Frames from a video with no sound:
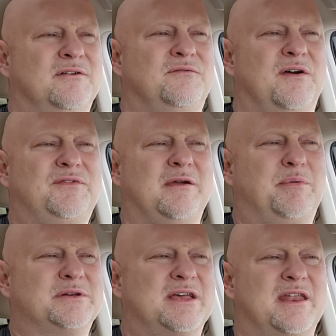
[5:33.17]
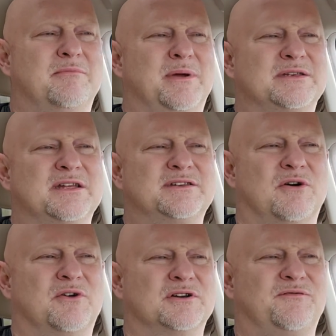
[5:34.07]
50% of business
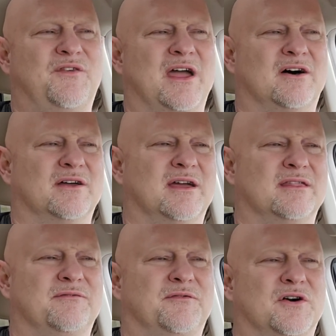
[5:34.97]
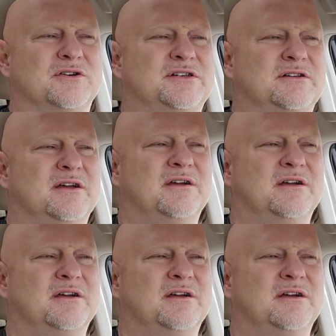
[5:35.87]
owners fail in the first